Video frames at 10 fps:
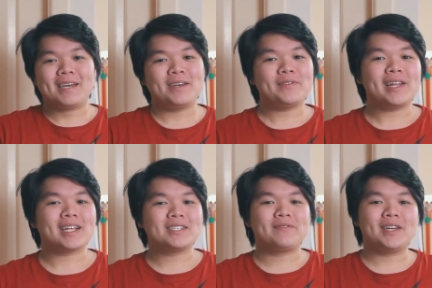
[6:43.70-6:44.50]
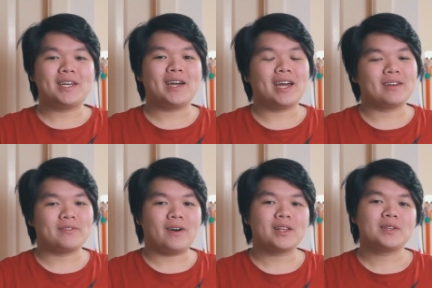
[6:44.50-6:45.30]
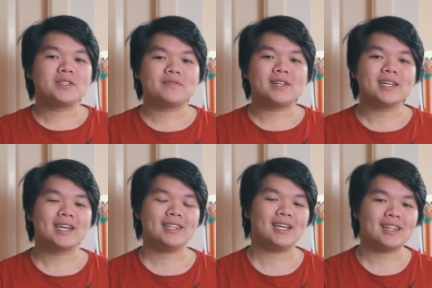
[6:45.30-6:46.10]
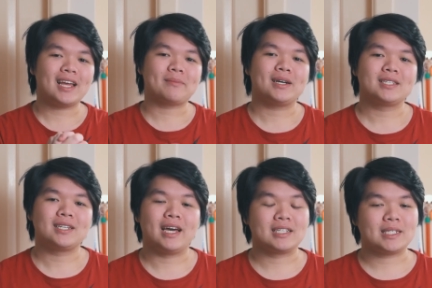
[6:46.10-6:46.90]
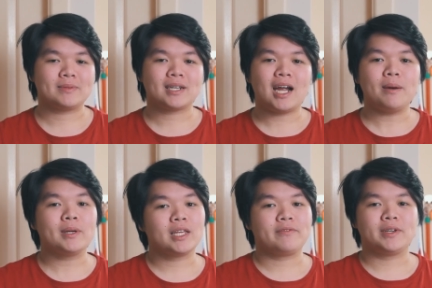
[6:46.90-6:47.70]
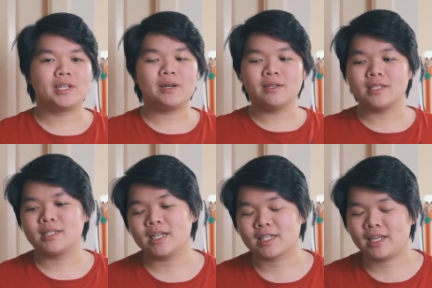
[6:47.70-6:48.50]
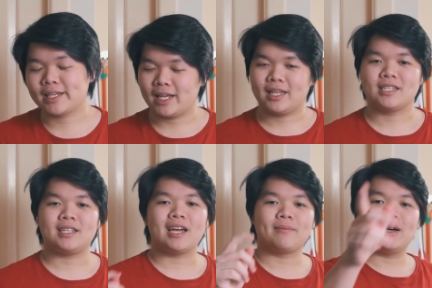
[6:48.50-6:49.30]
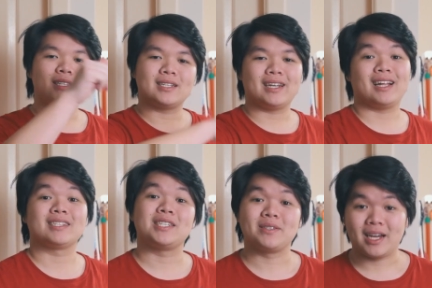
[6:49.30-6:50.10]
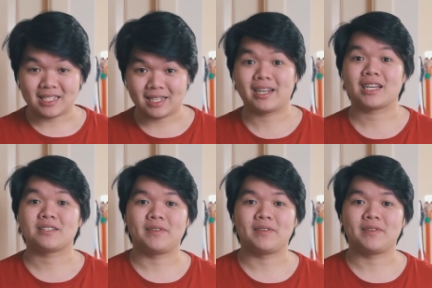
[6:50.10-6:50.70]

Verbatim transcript: If you like this video and you found it useful, hit that like button and subscribe. But if you don't, just click that dislike button and I'll see you guys in the next